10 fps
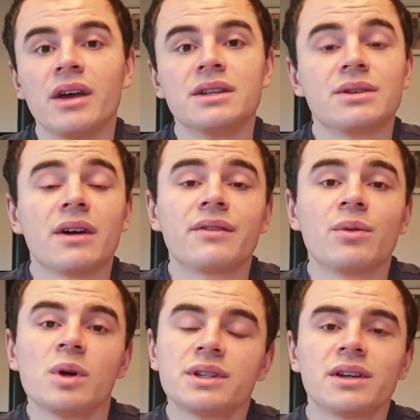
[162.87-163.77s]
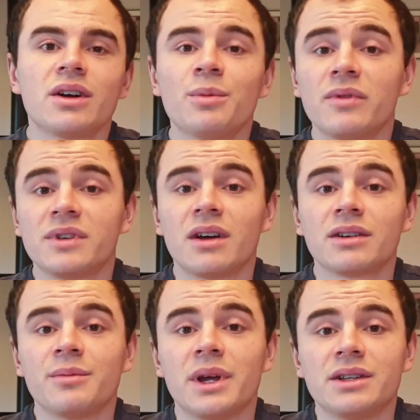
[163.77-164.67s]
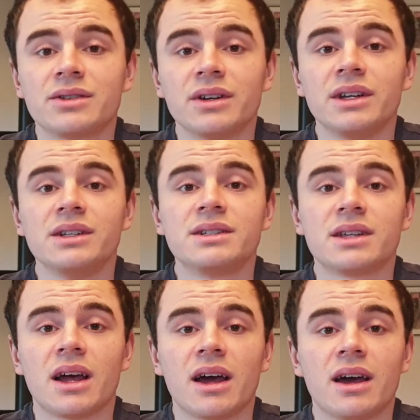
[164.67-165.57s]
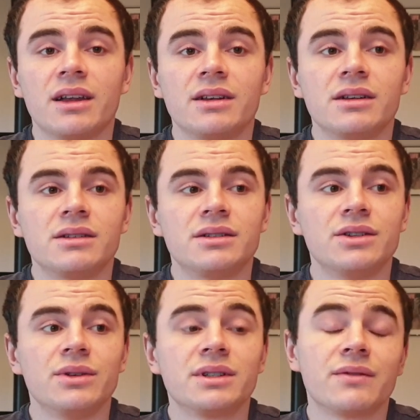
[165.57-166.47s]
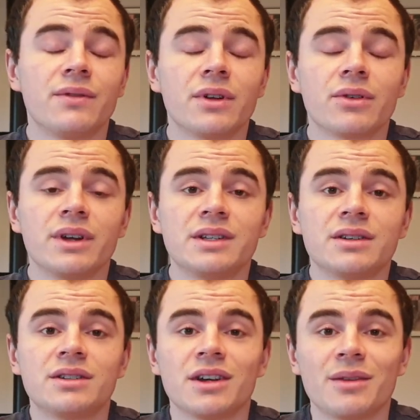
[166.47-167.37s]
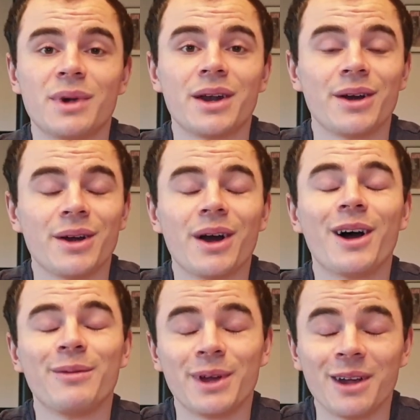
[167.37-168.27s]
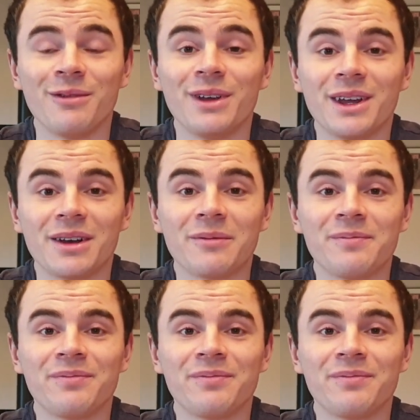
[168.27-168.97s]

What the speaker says: So after watching a couple of documentaries and doing some further research on the matter, I became vegan.